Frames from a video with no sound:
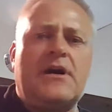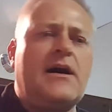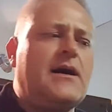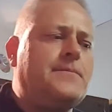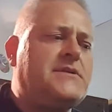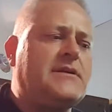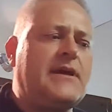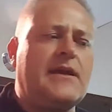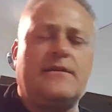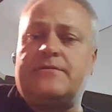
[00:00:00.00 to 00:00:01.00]
to
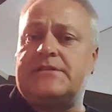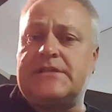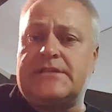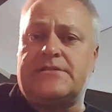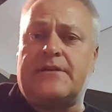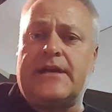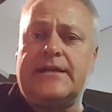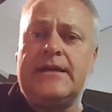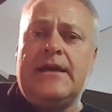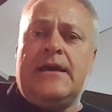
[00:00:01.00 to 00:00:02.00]
get it to a
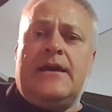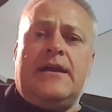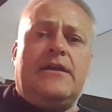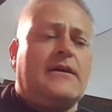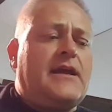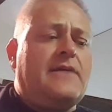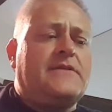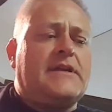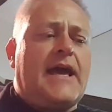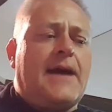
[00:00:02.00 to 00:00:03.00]
6-string. You're going to
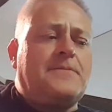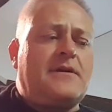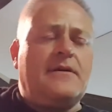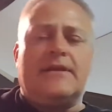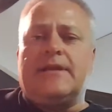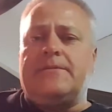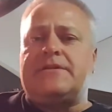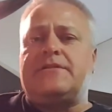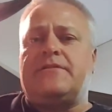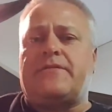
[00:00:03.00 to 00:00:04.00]
have to adapt a little
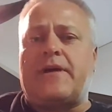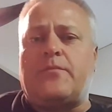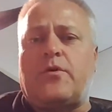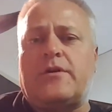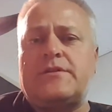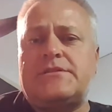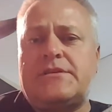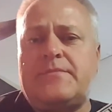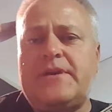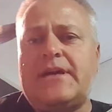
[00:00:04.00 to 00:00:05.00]
bit to the
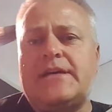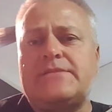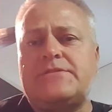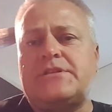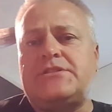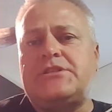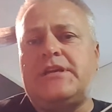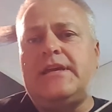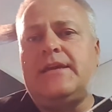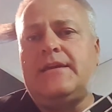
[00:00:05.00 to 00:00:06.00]
fretboards because it was a
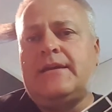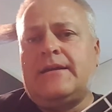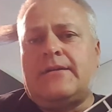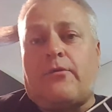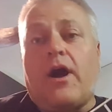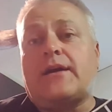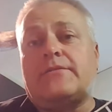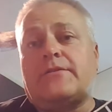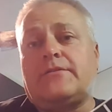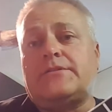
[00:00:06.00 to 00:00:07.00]
G rock
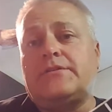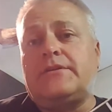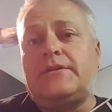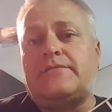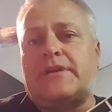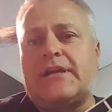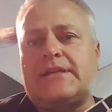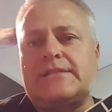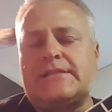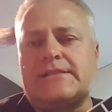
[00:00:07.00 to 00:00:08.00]
and roll tuning for
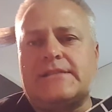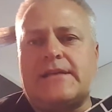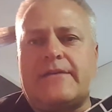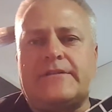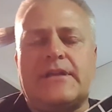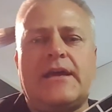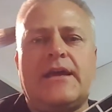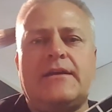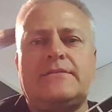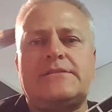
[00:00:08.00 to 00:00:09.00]
1967.
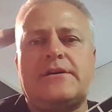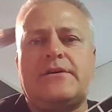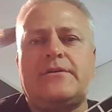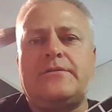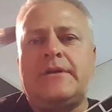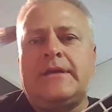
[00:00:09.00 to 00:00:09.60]
And so